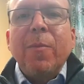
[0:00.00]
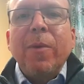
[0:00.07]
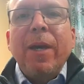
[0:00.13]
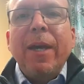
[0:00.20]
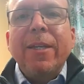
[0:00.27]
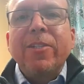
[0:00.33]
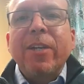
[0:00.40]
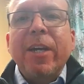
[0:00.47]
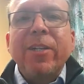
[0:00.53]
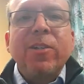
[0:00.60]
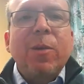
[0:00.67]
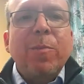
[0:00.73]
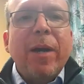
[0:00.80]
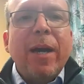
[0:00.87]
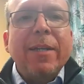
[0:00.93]
we had to
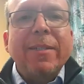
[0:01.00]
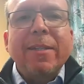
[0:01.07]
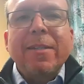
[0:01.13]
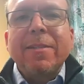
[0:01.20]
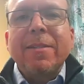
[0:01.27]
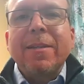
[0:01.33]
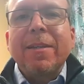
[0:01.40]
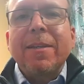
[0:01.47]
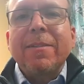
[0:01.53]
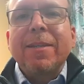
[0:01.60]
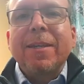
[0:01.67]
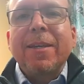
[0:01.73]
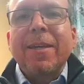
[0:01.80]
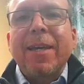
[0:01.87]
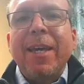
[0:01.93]
change our practice to
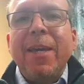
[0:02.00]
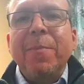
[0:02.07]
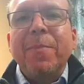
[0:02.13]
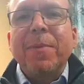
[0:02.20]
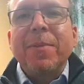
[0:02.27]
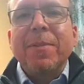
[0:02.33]
keep